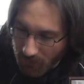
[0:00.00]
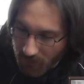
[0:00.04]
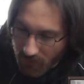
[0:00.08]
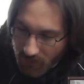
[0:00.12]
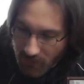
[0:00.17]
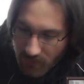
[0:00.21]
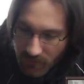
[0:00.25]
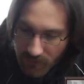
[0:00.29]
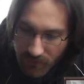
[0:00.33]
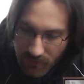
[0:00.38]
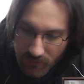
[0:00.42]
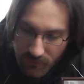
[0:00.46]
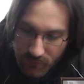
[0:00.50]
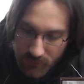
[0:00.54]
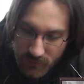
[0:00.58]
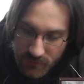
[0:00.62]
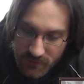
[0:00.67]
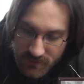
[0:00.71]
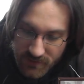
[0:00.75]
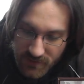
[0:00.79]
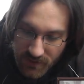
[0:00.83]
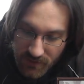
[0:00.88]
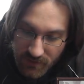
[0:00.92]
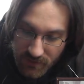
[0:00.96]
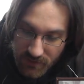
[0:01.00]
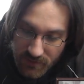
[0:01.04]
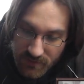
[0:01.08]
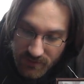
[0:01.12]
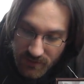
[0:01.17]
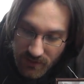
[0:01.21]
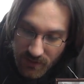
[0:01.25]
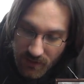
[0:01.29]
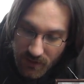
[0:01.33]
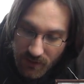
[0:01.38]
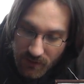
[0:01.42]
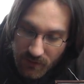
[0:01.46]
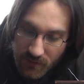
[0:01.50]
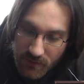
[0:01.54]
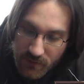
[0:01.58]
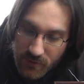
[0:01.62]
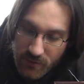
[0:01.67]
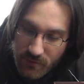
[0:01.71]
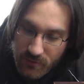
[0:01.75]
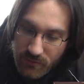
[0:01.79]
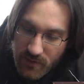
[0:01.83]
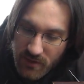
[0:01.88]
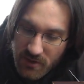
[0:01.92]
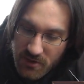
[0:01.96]
I would say these are
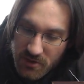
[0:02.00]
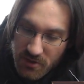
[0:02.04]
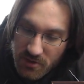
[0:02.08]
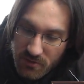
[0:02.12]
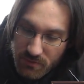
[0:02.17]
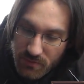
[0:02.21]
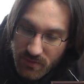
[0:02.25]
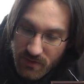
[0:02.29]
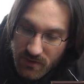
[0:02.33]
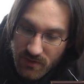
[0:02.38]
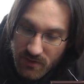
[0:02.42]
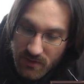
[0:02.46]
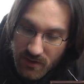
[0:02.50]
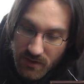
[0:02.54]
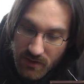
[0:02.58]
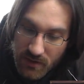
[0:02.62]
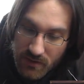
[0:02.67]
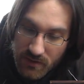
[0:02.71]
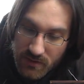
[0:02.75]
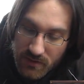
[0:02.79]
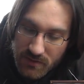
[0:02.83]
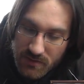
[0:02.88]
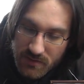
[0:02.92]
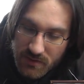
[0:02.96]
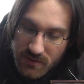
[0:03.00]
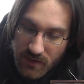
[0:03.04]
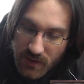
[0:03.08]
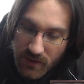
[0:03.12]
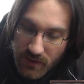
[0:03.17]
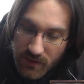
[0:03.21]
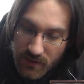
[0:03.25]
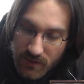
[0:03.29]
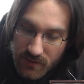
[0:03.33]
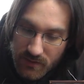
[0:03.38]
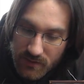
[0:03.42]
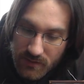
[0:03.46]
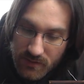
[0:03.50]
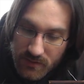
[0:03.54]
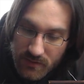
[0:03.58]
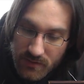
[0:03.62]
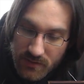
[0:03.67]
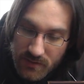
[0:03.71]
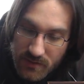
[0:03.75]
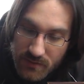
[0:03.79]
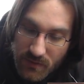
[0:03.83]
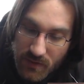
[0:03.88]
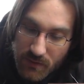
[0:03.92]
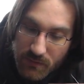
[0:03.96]
creature buildings, and
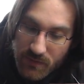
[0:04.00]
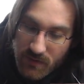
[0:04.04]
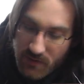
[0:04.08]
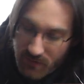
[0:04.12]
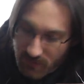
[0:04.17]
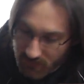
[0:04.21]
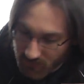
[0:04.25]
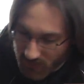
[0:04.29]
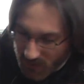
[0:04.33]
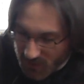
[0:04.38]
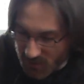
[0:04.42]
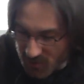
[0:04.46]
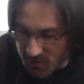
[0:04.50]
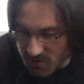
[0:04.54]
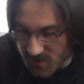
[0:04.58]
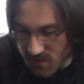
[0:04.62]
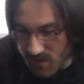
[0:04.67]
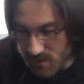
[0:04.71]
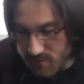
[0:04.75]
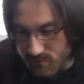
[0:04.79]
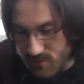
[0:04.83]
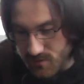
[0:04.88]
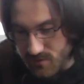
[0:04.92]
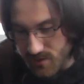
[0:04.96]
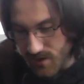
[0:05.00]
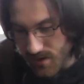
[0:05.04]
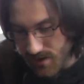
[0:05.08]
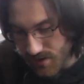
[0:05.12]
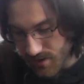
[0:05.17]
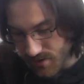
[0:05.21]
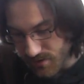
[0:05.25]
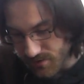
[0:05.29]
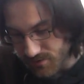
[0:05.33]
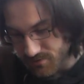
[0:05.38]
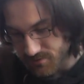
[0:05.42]
this may be the mage tower. I